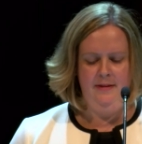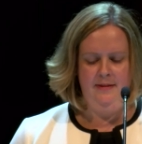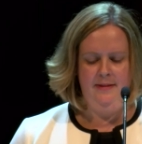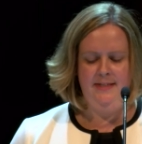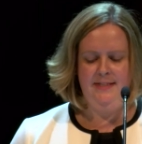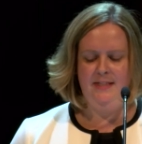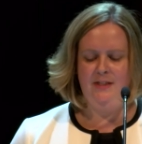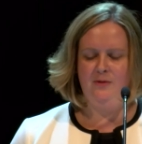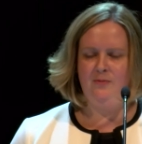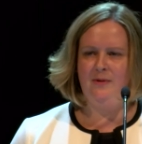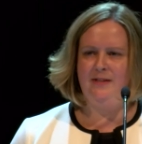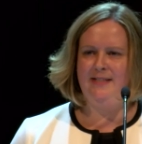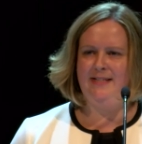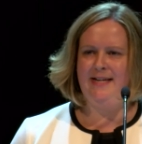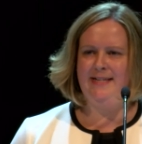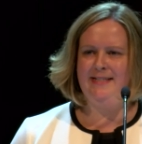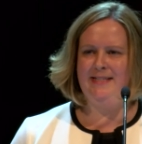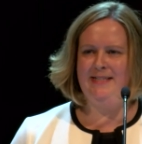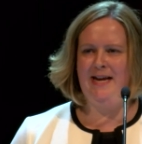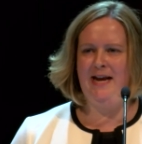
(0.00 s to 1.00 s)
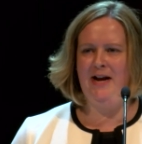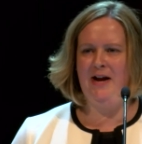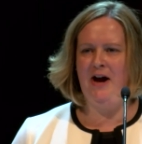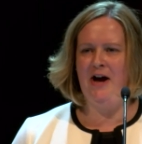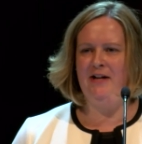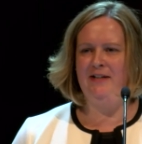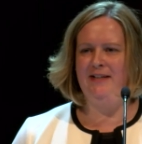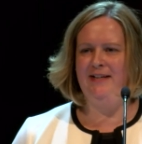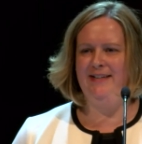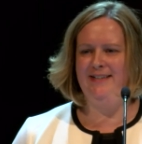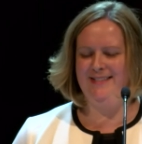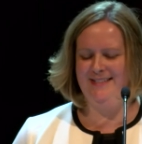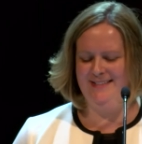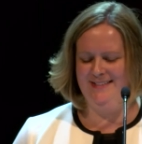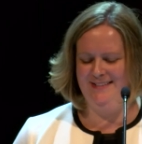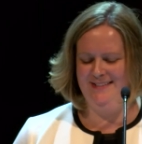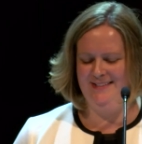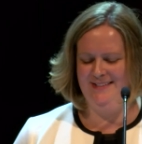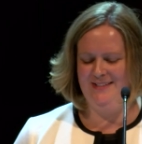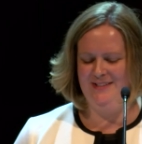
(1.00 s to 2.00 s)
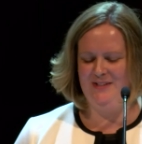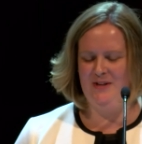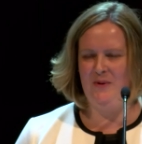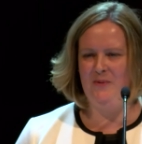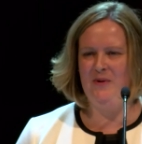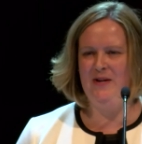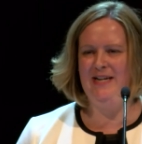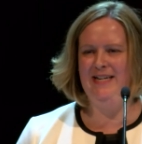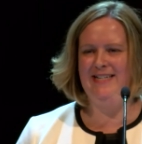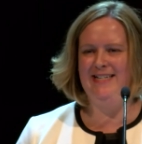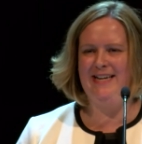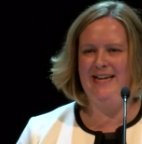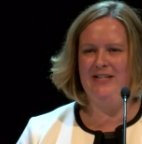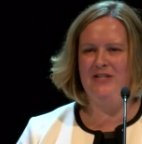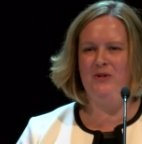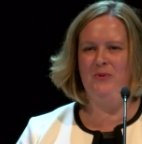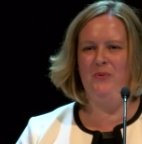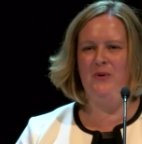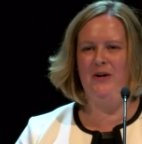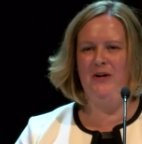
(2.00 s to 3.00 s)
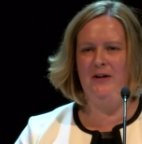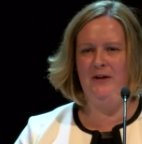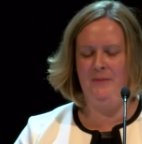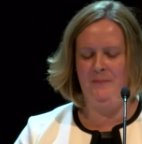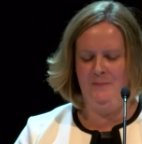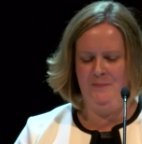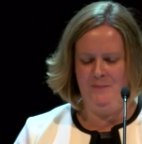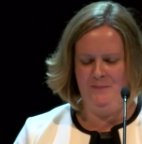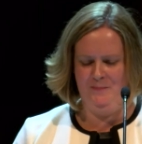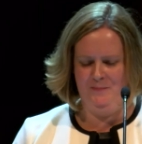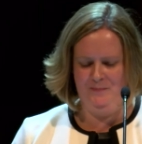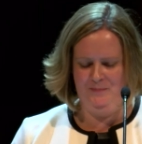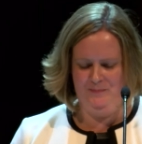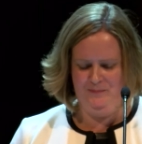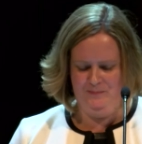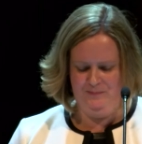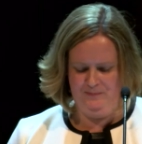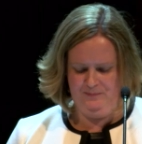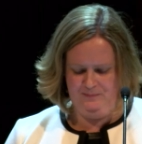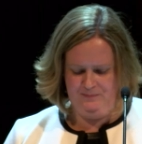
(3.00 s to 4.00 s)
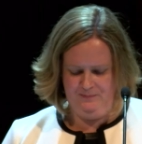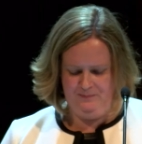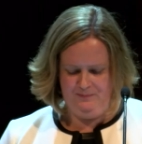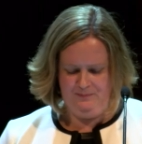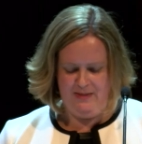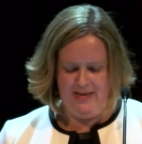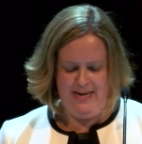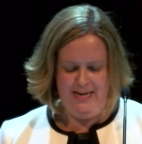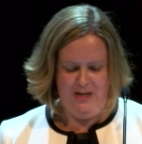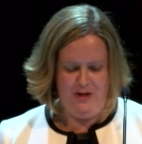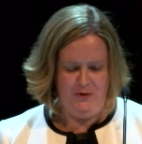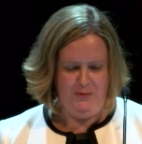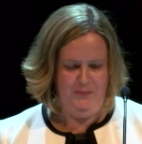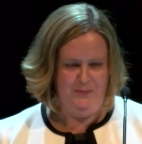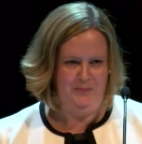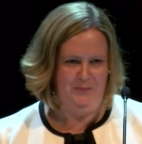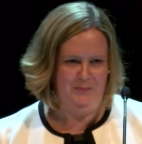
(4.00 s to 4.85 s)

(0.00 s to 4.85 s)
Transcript: This is what's at stake, colleagues, so we need to get to work. Thank you.